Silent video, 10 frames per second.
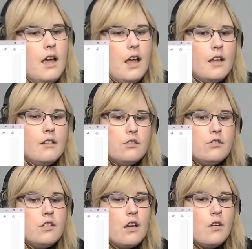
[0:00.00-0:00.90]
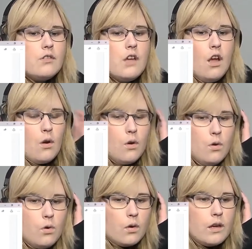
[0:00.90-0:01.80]
And then she goes,
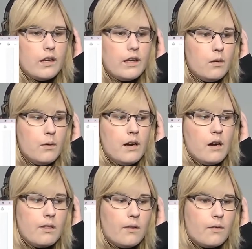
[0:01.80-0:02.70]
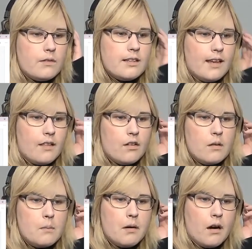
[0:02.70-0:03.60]
ooh, here we are alone together in a
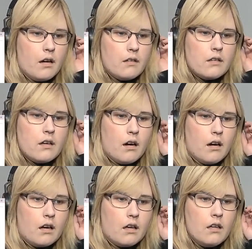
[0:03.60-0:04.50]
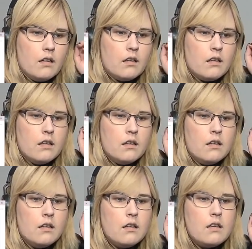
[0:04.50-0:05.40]
parked car.
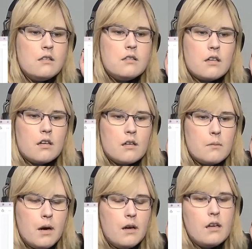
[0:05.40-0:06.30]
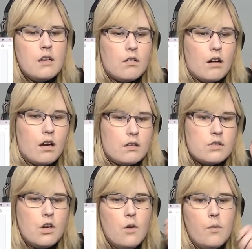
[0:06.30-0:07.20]
A dark parking garage.
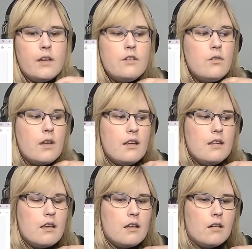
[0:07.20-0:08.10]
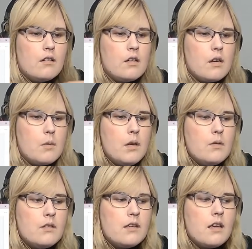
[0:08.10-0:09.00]
We could do anything in here and nobody
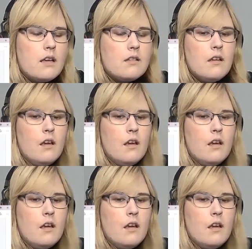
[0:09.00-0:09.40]
would see us.